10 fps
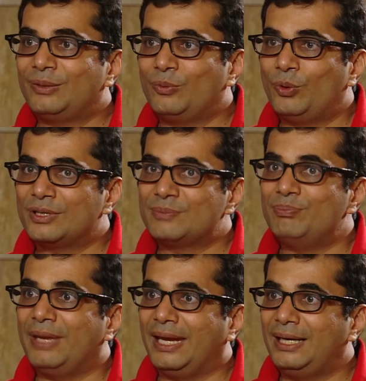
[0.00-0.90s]
was
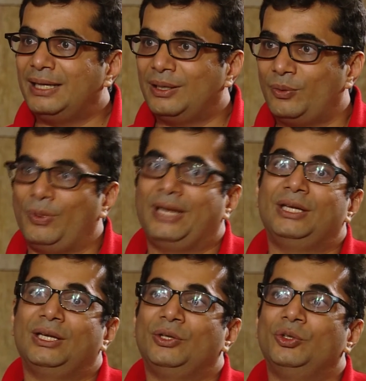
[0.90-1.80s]
made when
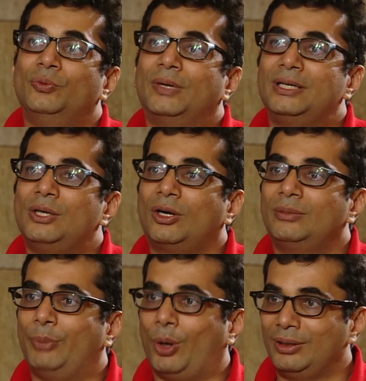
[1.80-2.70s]
you were
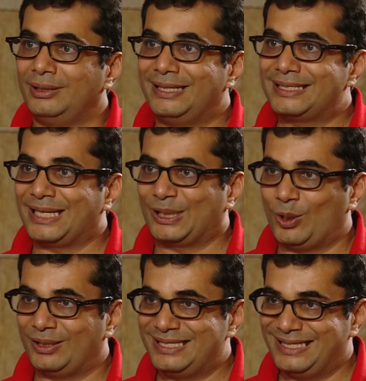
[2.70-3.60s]
not born is
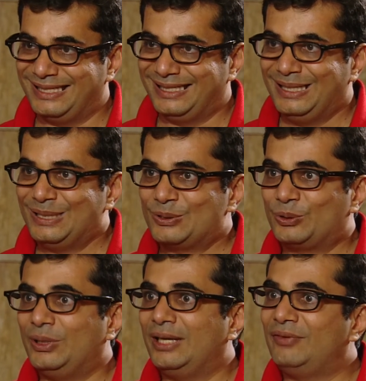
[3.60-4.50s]
technology. So
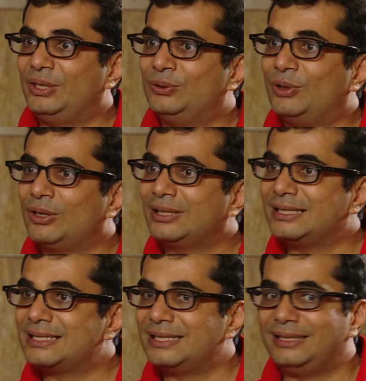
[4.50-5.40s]
today we do not
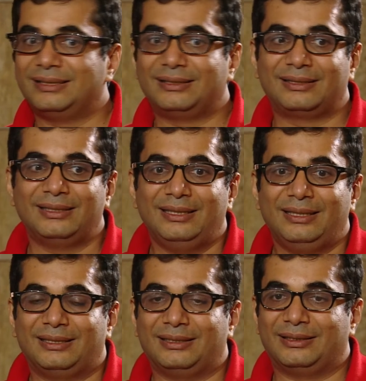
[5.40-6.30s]
consider
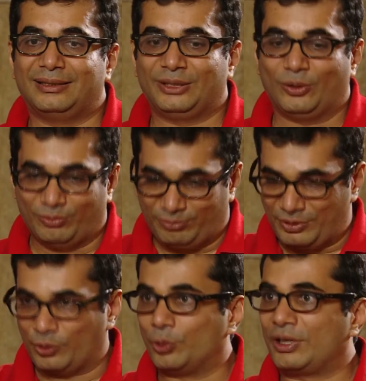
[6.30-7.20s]

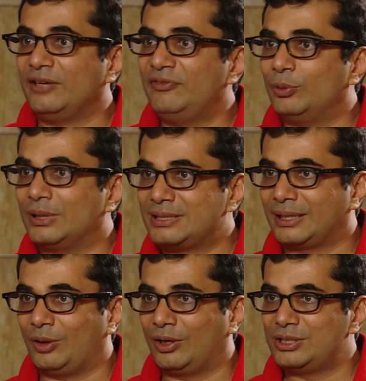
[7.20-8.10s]
rotary phone as
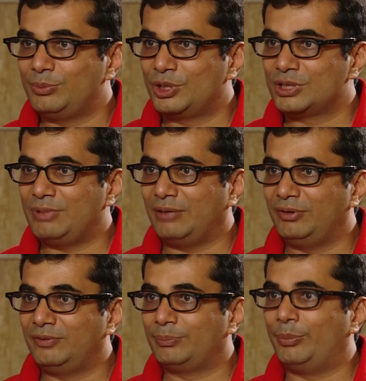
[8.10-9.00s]
technology, because when we
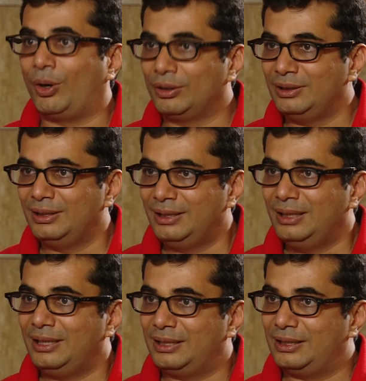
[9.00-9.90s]
were born,
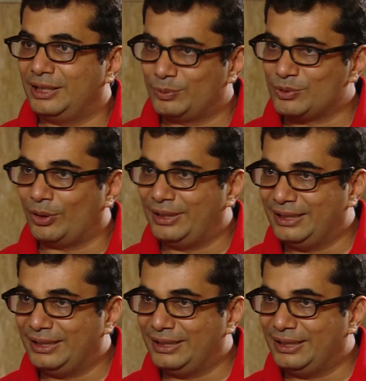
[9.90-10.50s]
it was already